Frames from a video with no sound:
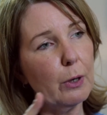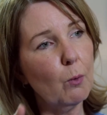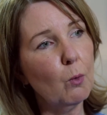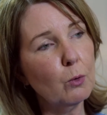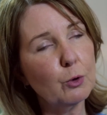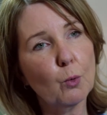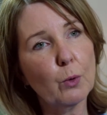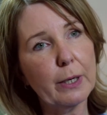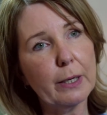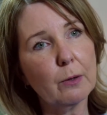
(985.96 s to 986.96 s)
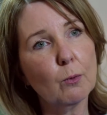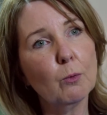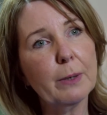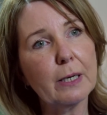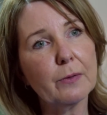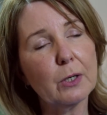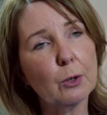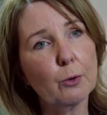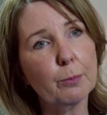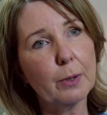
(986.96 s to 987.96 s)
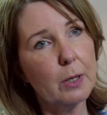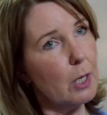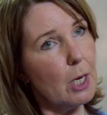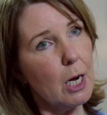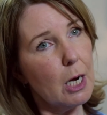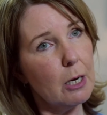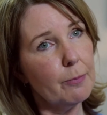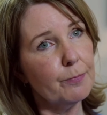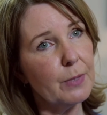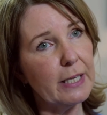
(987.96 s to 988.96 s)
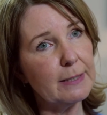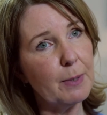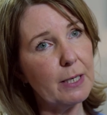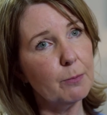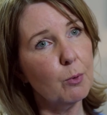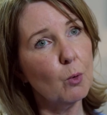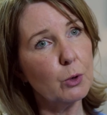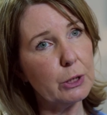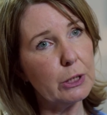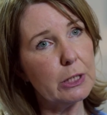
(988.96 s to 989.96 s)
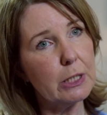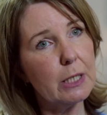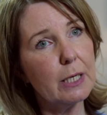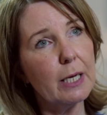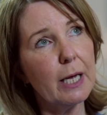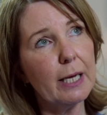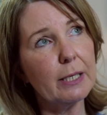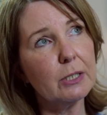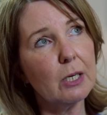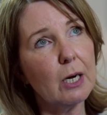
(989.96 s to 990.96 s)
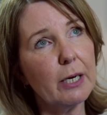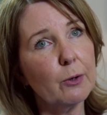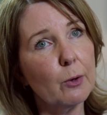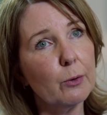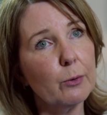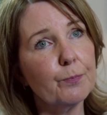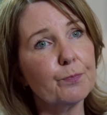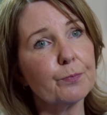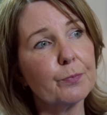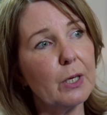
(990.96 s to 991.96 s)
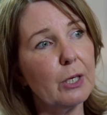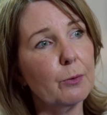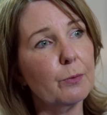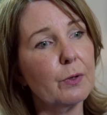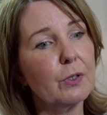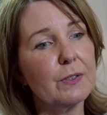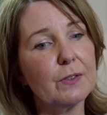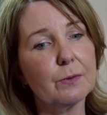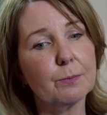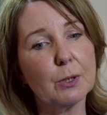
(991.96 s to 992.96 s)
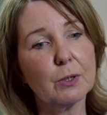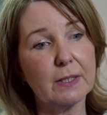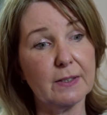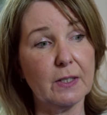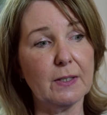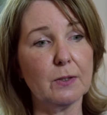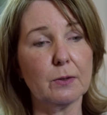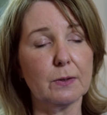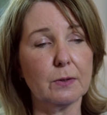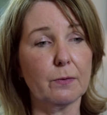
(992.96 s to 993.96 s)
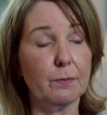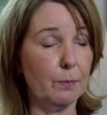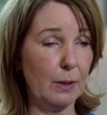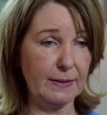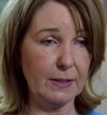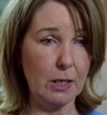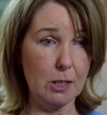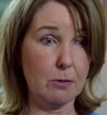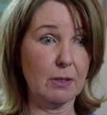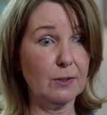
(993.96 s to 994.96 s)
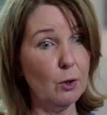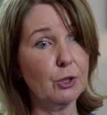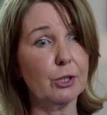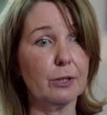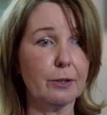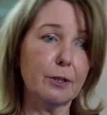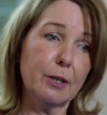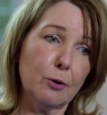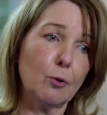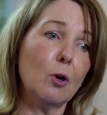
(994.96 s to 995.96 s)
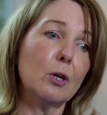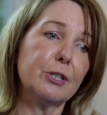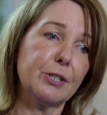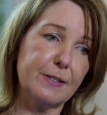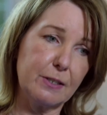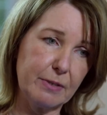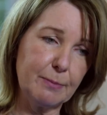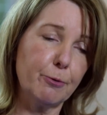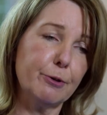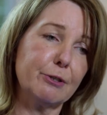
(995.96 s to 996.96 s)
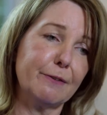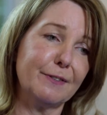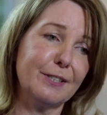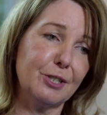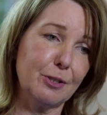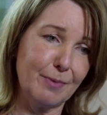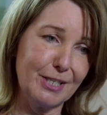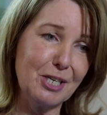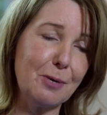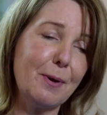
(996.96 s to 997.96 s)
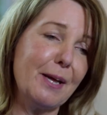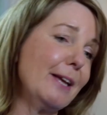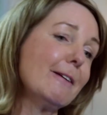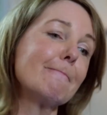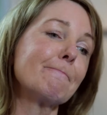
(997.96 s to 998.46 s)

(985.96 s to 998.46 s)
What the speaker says: all talking, all being in the loop has been important. And I know, just because I see a surgeon, an oncologist, a respiratory physician, my GP,